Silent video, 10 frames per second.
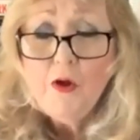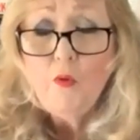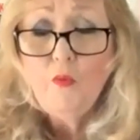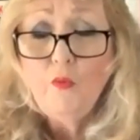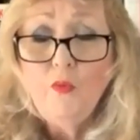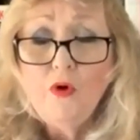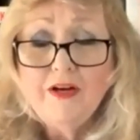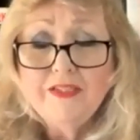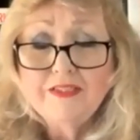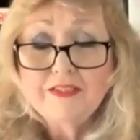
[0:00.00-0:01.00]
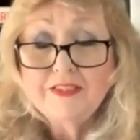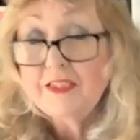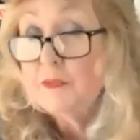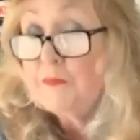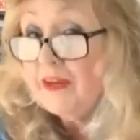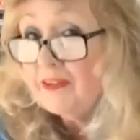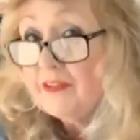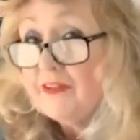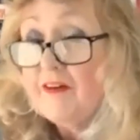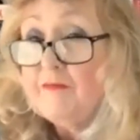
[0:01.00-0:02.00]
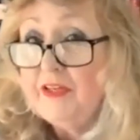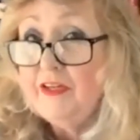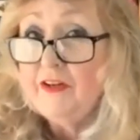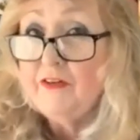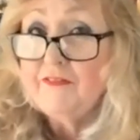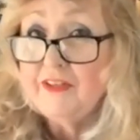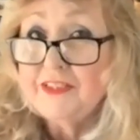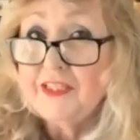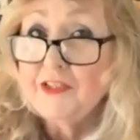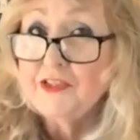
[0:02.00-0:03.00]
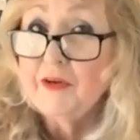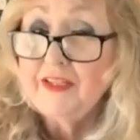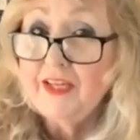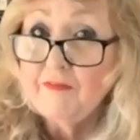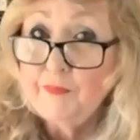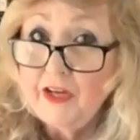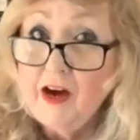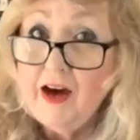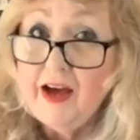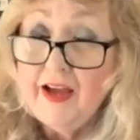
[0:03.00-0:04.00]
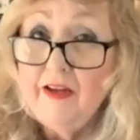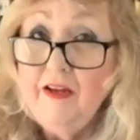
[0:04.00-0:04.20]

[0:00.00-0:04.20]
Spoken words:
was suspected of being under investigation by the FBI